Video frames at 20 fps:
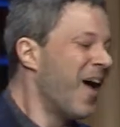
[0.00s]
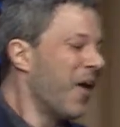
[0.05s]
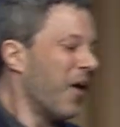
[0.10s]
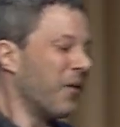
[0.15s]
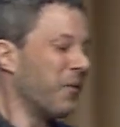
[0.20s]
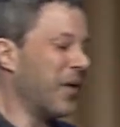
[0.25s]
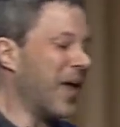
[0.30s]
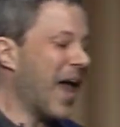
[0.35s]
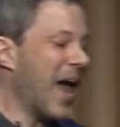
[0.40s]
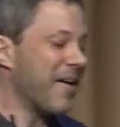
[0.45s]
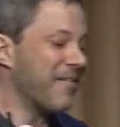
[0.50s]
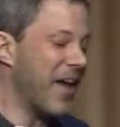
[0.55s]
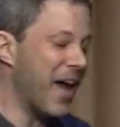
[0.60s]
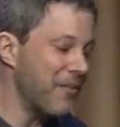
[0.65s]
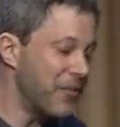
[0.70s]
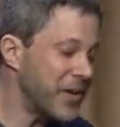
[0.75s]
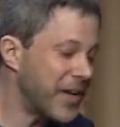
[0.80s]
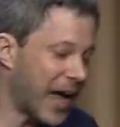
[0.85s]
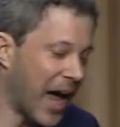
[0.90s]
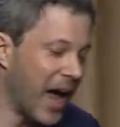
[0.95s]
We have
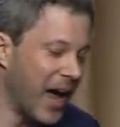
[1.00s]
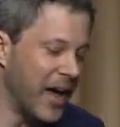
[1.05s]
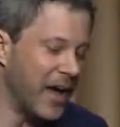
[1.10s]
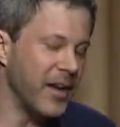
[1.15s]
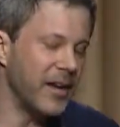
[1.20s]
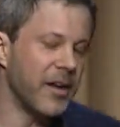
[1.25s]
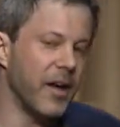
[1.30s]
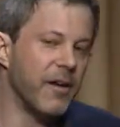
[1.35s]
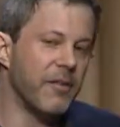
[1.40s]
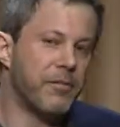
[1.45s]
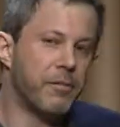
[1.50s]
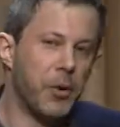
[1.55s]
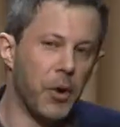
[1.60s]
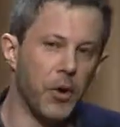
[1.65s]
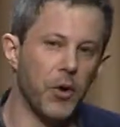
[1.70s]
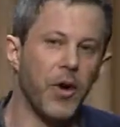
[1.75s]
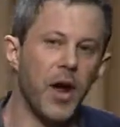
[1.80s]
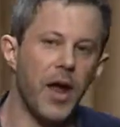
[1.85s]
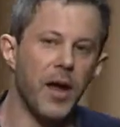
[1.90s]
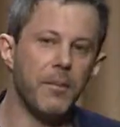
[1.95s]
every kind of
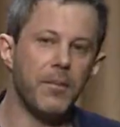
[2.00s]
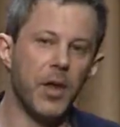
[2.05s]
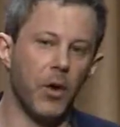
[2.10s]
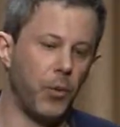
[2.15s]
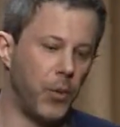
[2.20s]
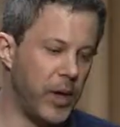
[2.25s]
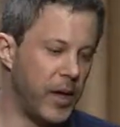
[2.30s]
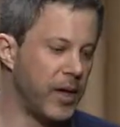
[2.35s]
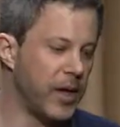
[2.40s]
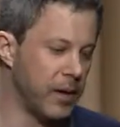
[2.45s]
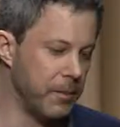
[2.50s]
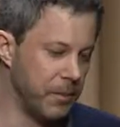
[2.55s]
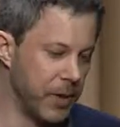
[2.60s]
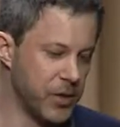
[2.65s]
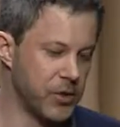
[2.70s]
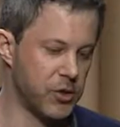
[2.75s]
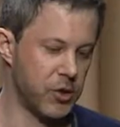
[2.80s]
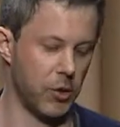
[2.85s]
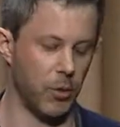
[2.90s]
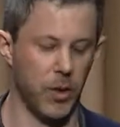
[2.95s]
program that we can
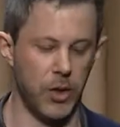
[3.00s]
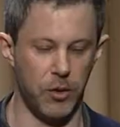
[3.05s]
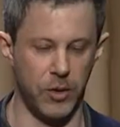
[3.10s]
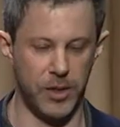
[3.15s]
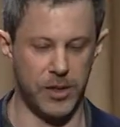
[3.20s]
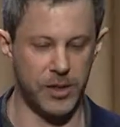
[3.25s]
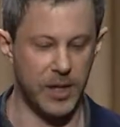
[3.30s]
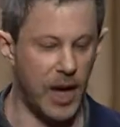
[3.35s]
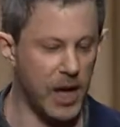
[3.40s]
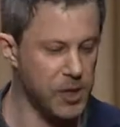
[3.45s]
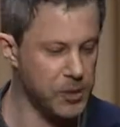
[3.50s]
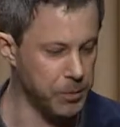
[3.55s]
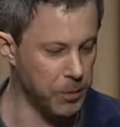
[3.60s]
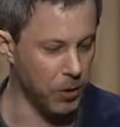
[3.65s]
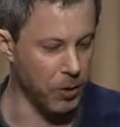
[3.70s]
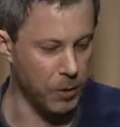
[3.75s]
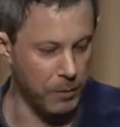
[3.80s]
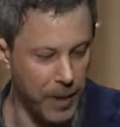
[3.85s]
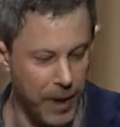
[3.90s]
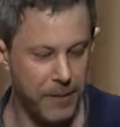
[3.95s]
muster, whether it's gospel
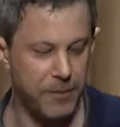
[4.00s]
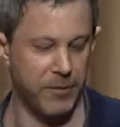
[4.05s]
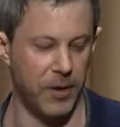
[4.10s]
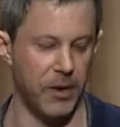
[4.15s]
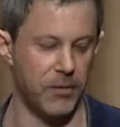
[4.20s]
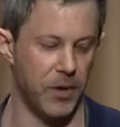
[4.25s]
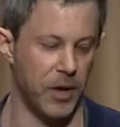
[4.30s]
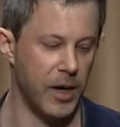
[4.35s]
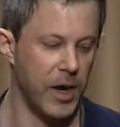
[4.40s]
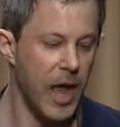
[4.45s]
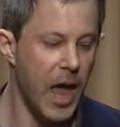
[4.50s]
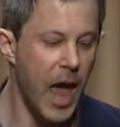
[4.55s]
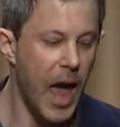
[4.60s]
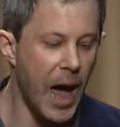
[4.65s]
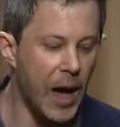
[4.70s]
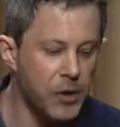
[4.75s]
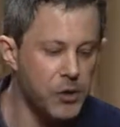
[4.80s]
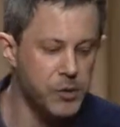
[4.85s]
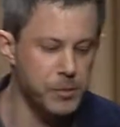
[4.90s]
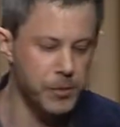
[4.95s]
or my favorite, house